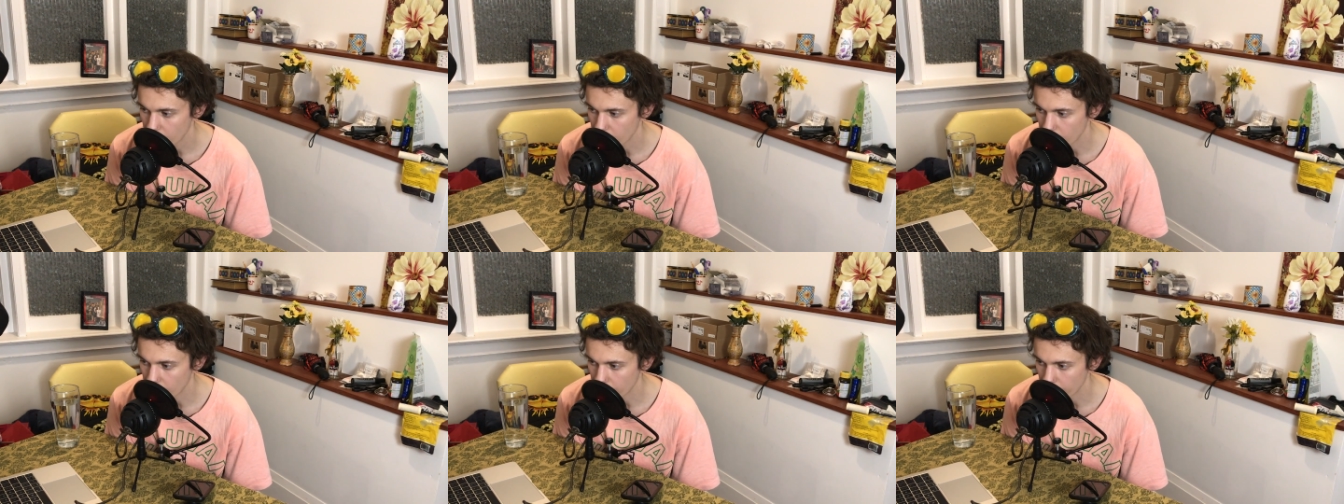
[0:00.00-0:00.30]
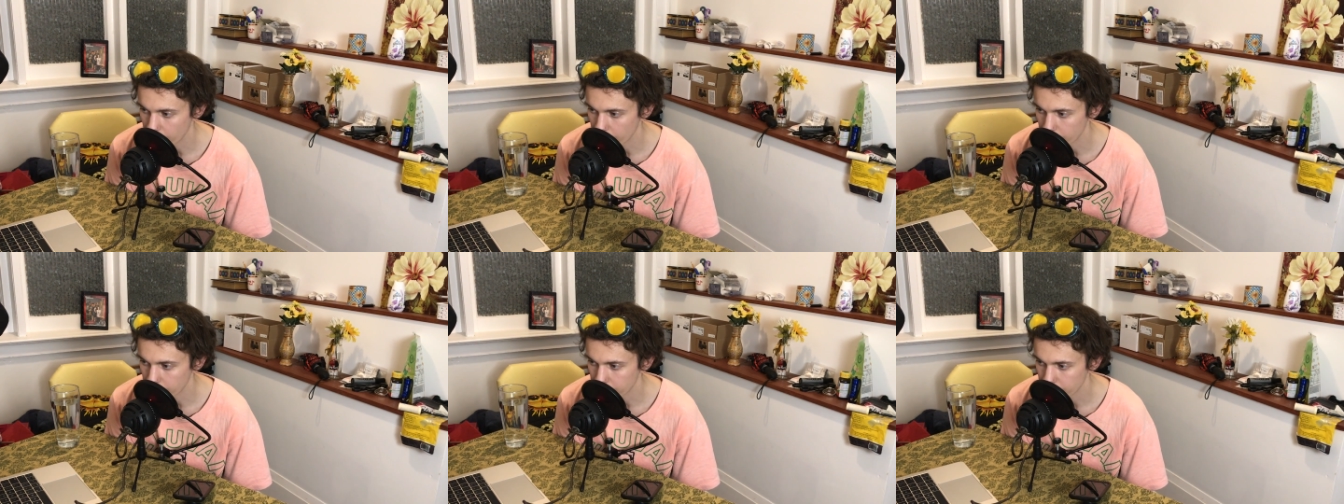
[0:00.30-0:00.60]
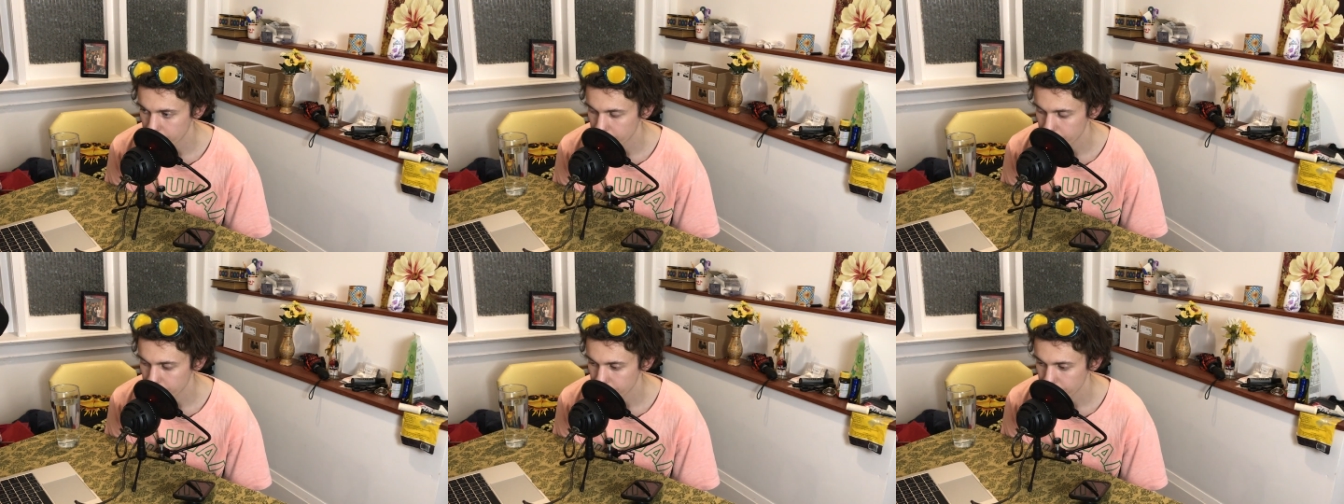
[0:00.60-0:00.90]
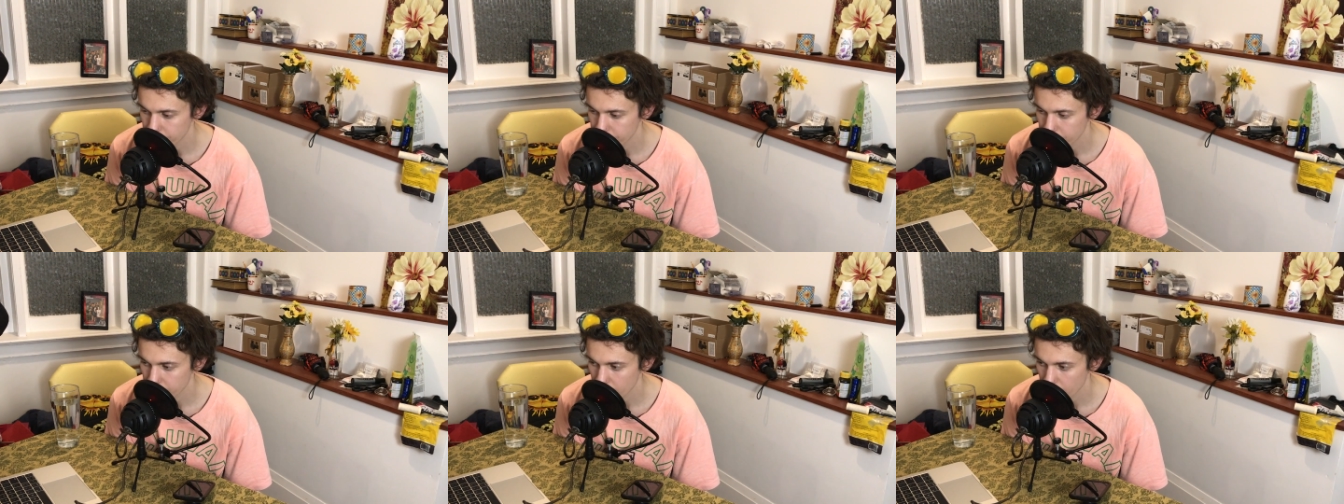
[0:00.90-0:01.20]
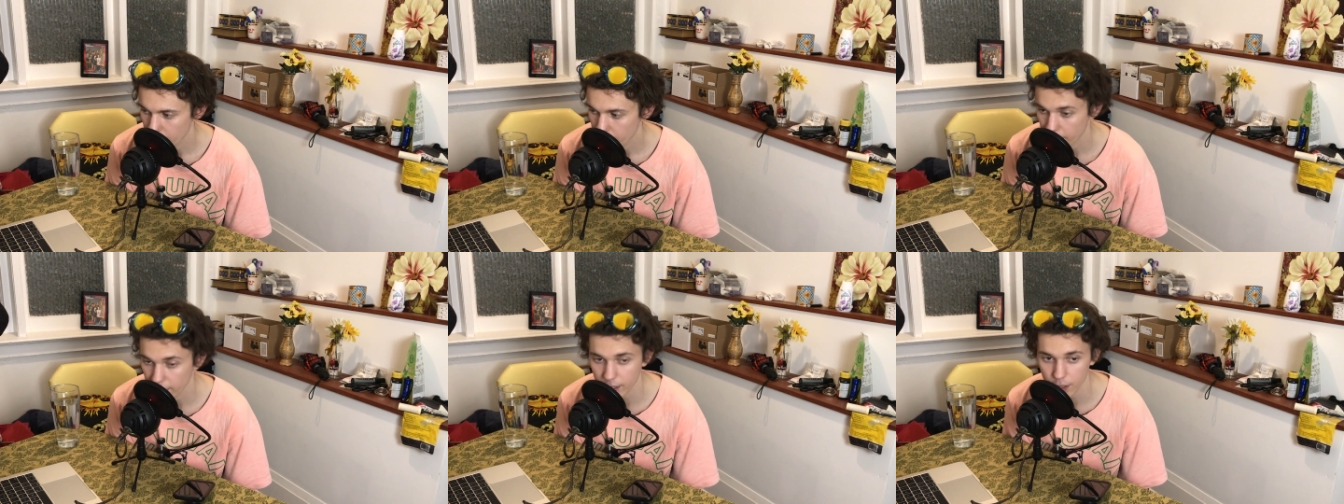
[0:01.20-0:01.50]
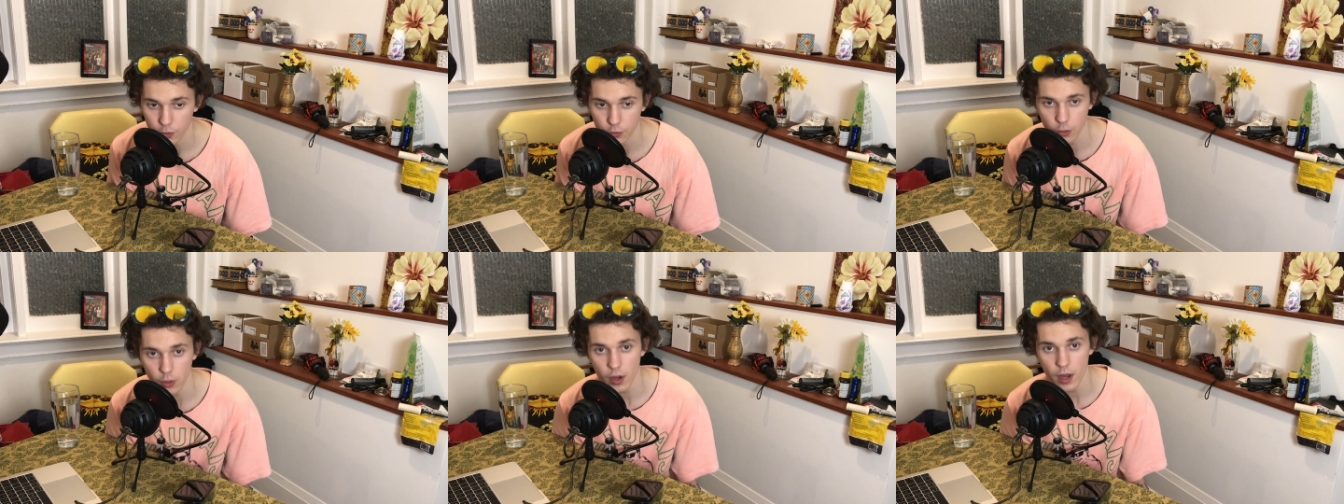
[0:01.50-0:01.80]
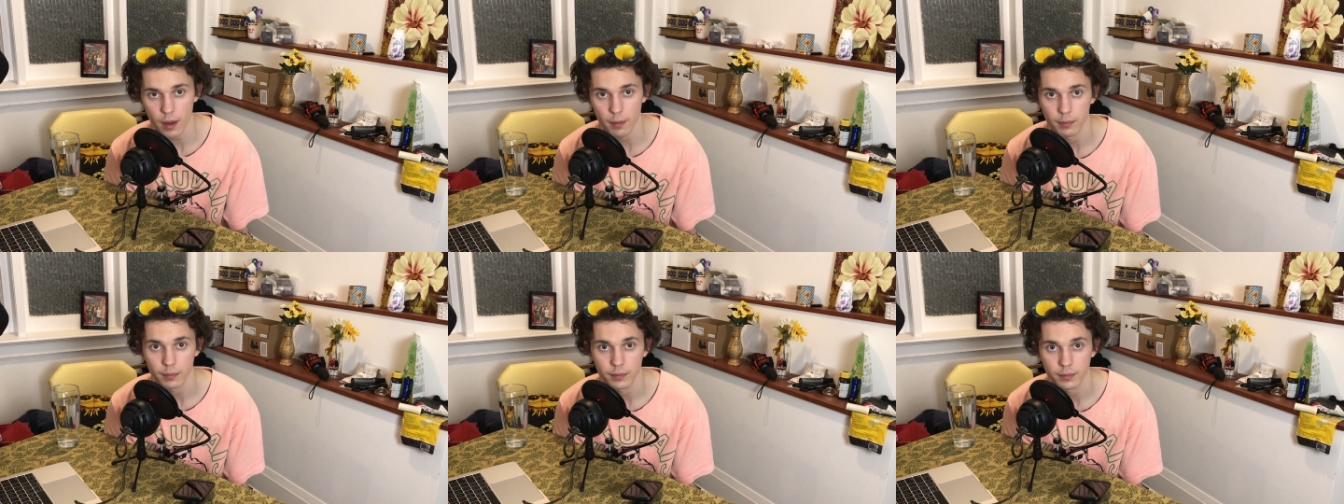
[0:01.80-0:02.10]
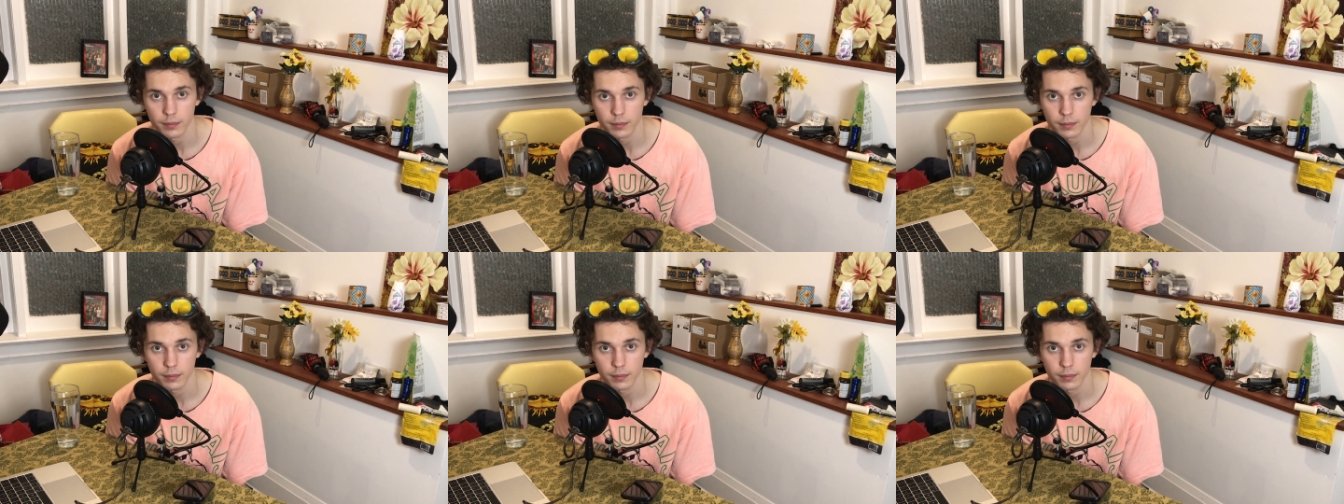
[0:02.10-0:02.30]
Um, but I didn't throw up.